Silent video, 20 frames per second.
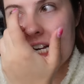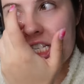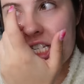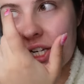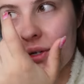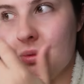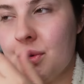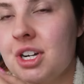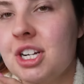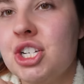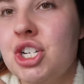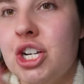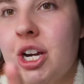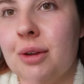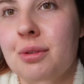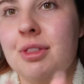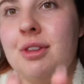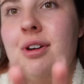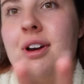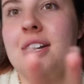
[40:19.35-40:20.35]
did want to share
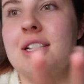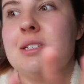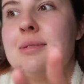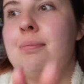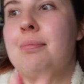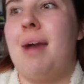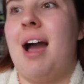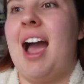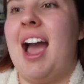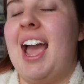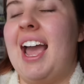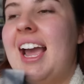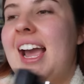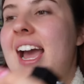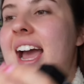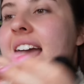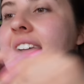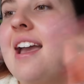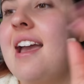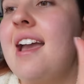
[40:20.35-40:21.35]
with you guys my
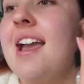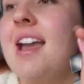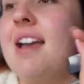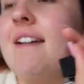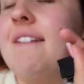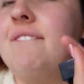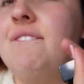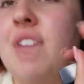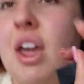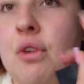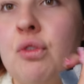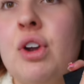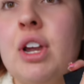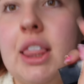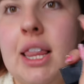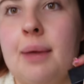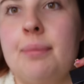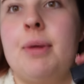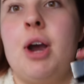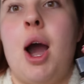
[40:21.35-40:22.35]
favorite
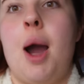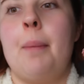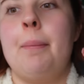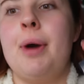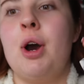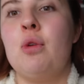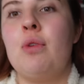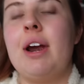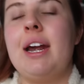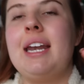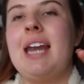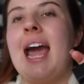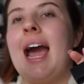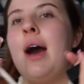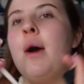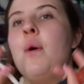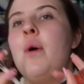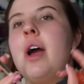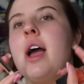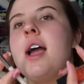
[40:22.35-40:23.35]
lip combo right
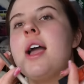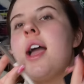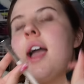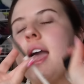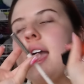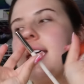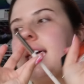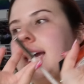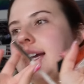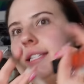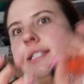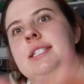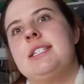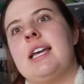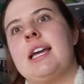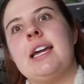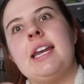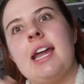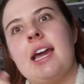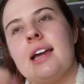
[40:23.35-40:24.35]
now. It's
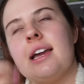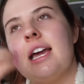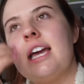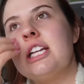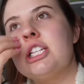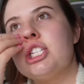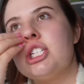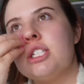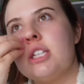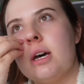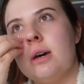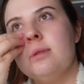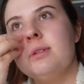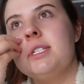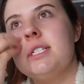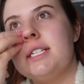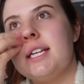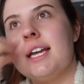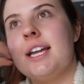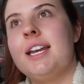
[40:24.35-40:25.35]
sickening. It's so
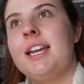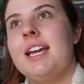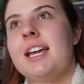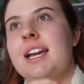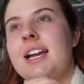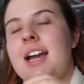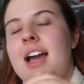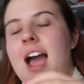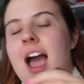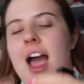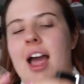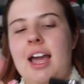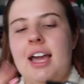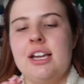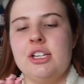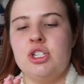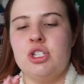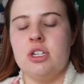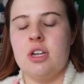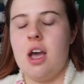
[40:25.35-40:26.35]
sickening.
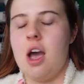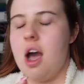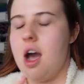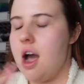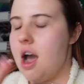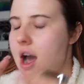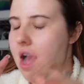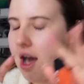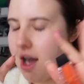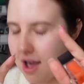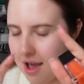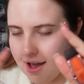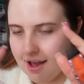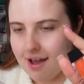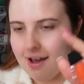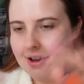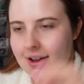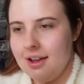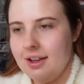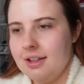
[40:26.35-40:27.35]
I... Uh,
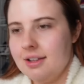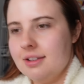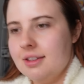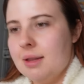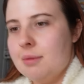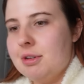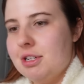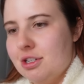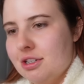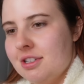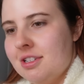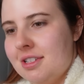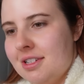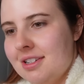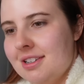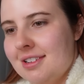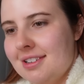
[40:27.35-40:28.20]
Let me just,